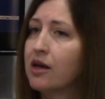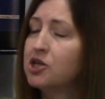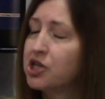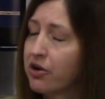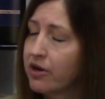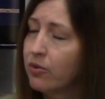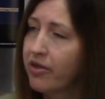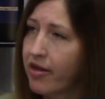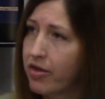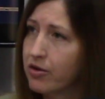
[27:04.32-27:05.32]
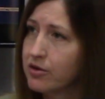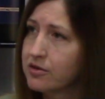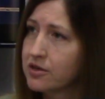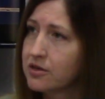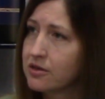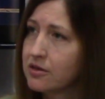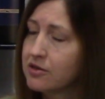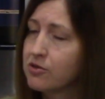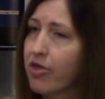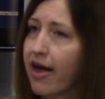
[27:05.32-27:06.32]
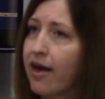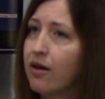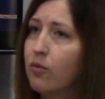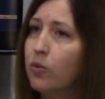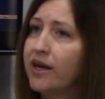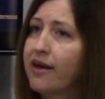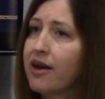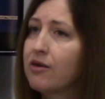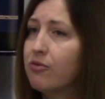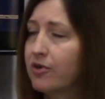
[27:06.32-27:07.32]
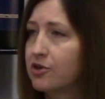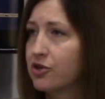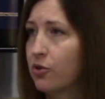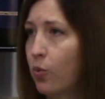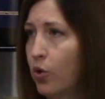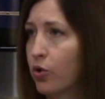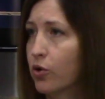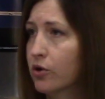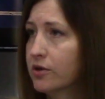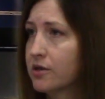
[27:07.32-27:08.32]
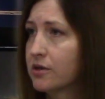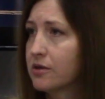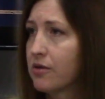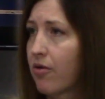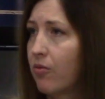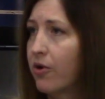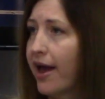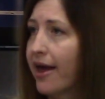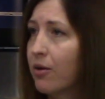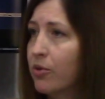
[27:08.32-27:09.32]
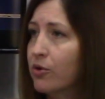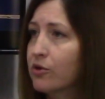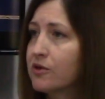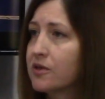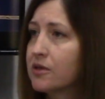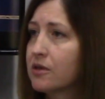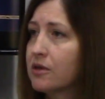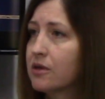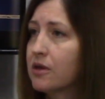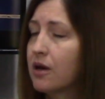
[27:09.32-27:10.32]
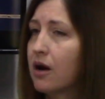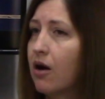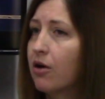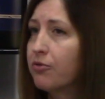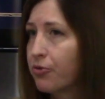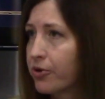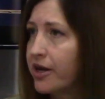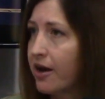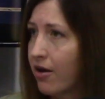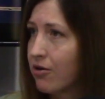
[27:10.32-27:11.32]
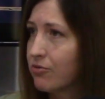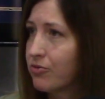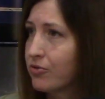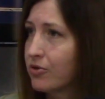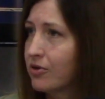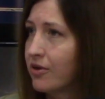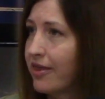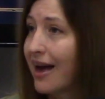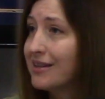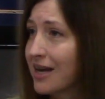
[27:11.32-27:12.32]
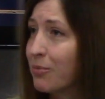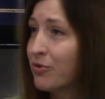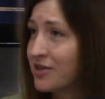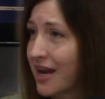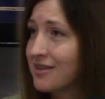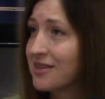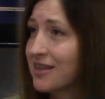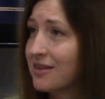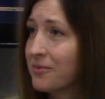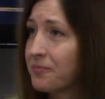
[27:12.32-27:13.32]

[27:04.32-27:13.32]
sharing with others so that we can envision a world where animals are free of that type of testing.